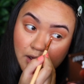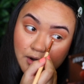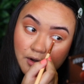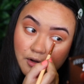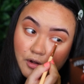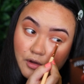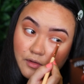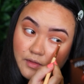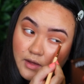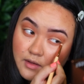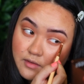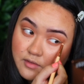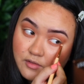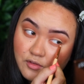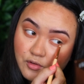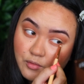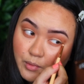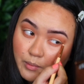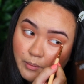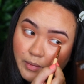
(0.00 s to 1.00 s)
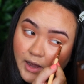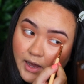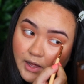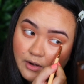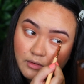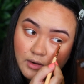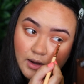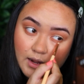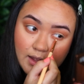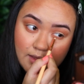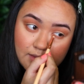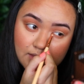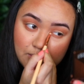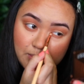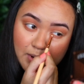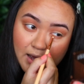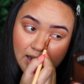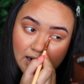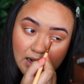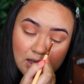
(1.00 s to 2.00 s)
I know they're super powdery in the
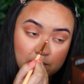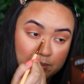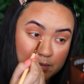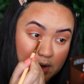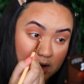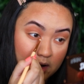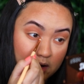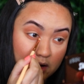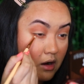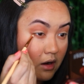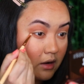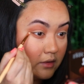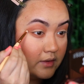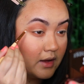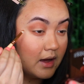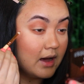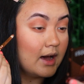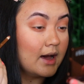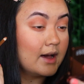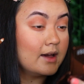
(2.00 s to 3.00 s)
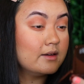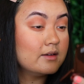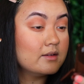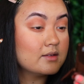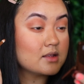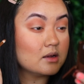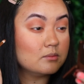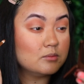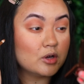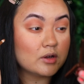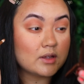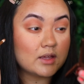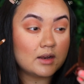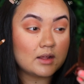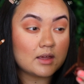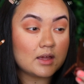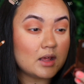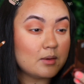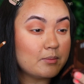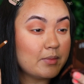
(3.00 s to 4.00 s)
palette, but on the eyes, I'm not
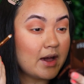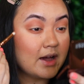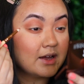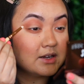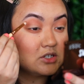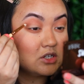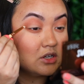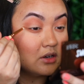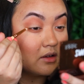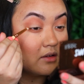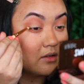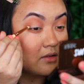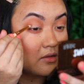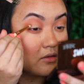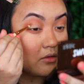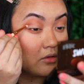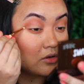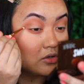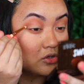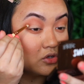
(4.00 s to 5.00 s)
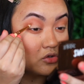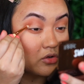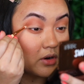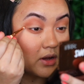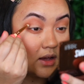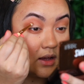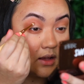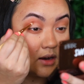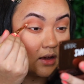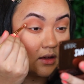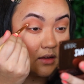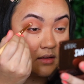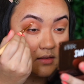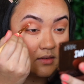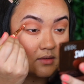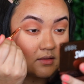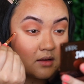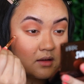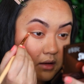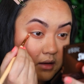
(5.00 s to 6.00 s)
getting any patchiness or streakiness,